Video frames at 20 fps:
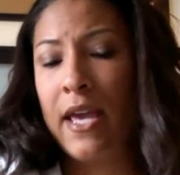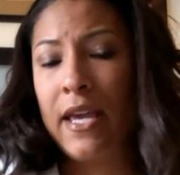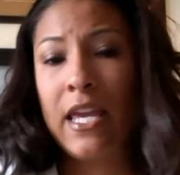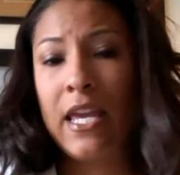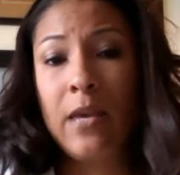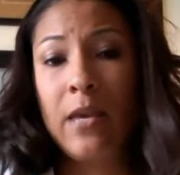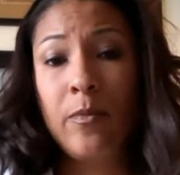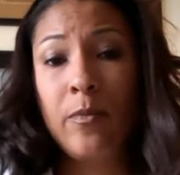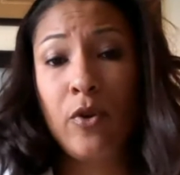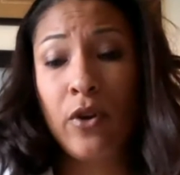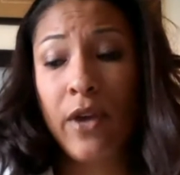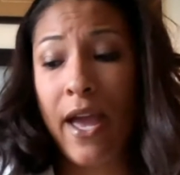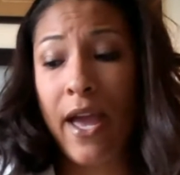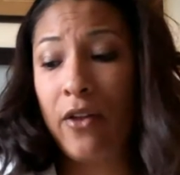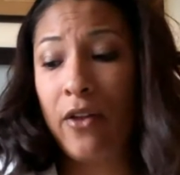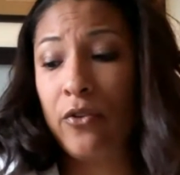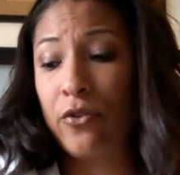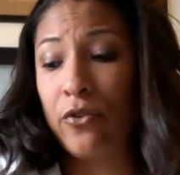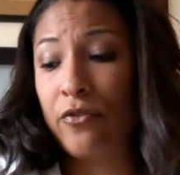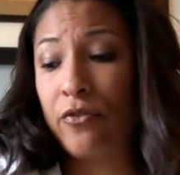Keep your
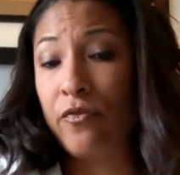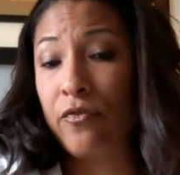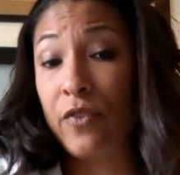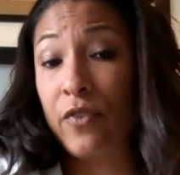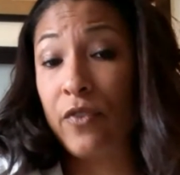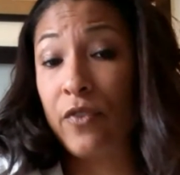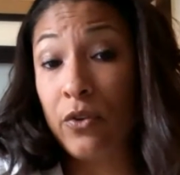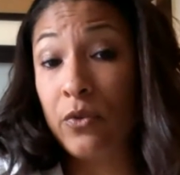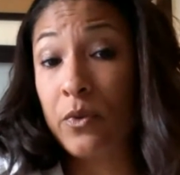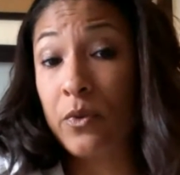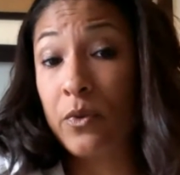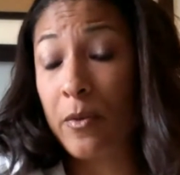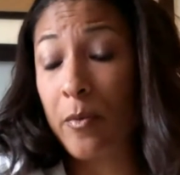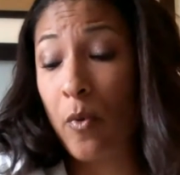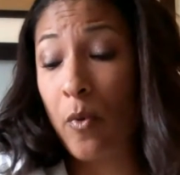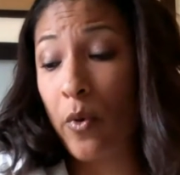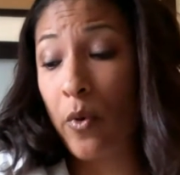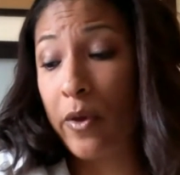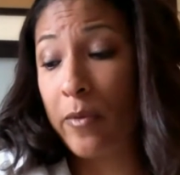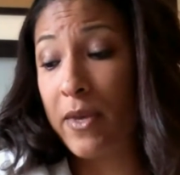calendar filled with
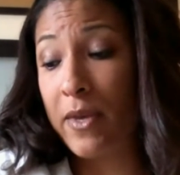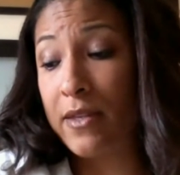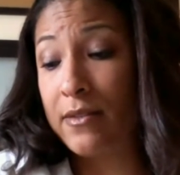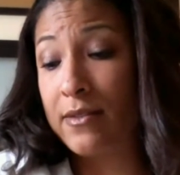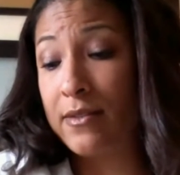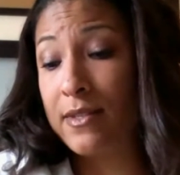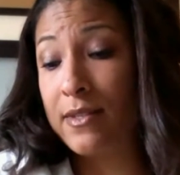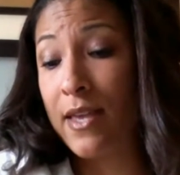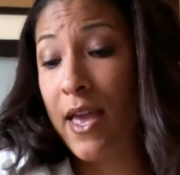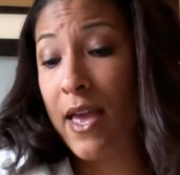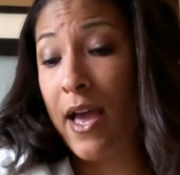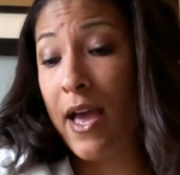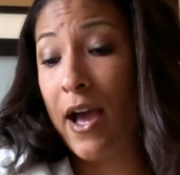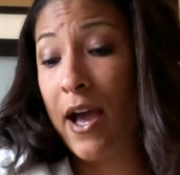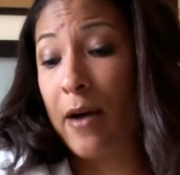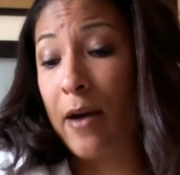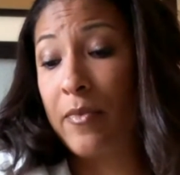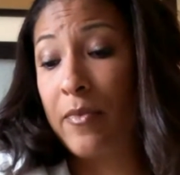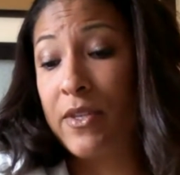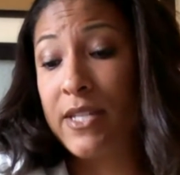appointments.
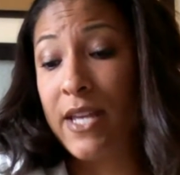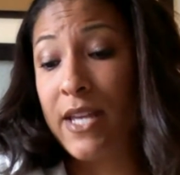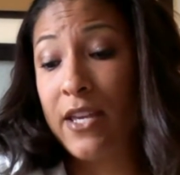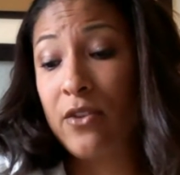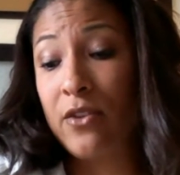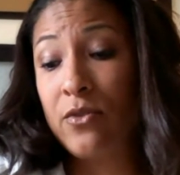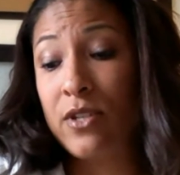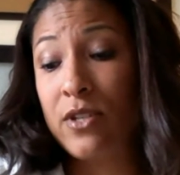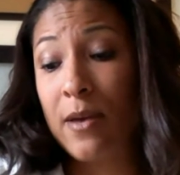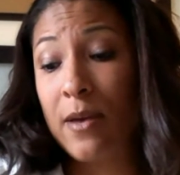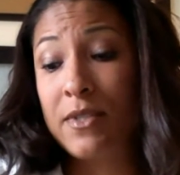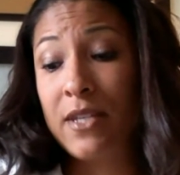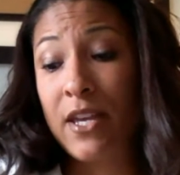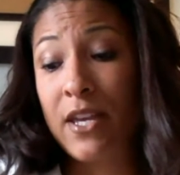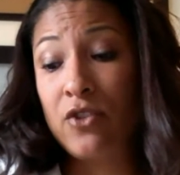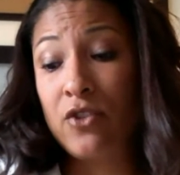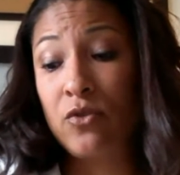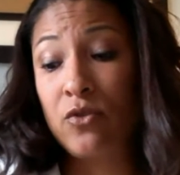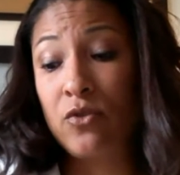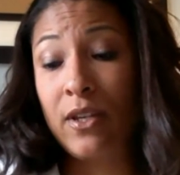The day you stop
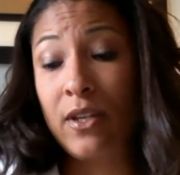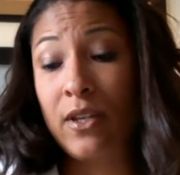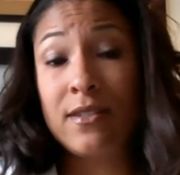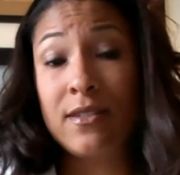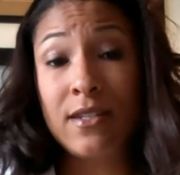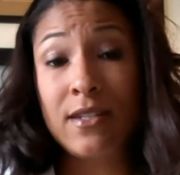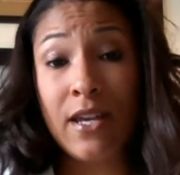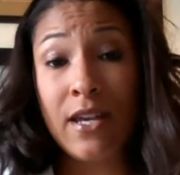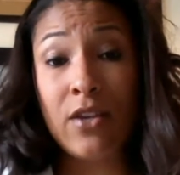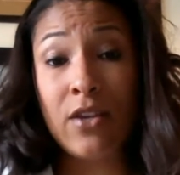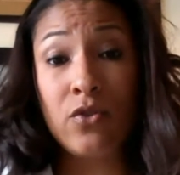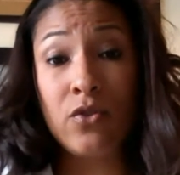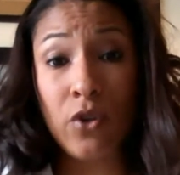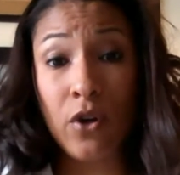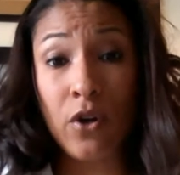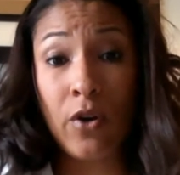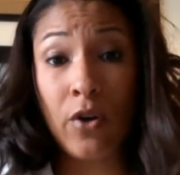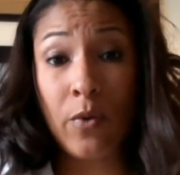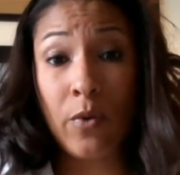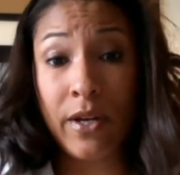scheduling is the day you
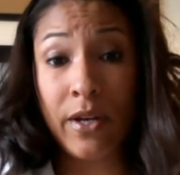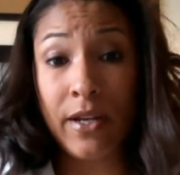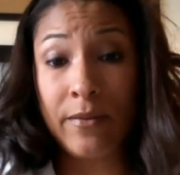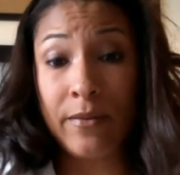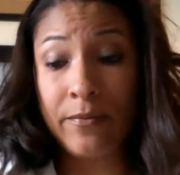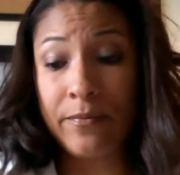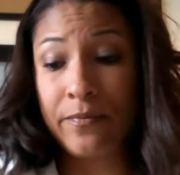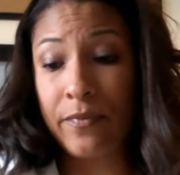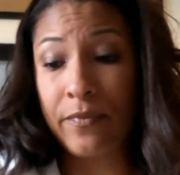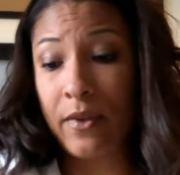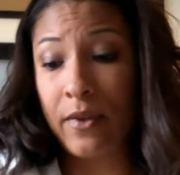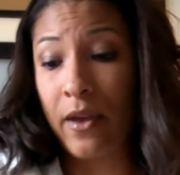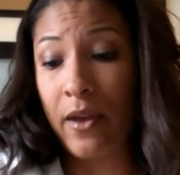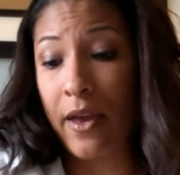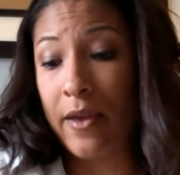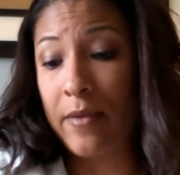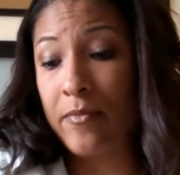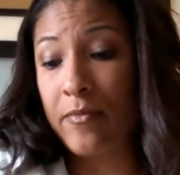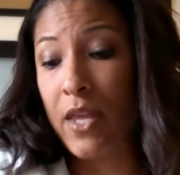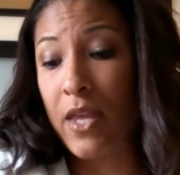start quitting.
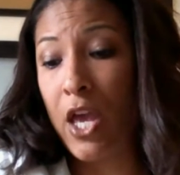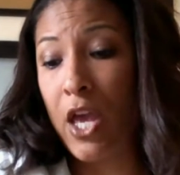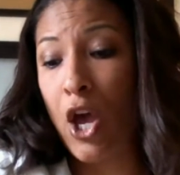Okay.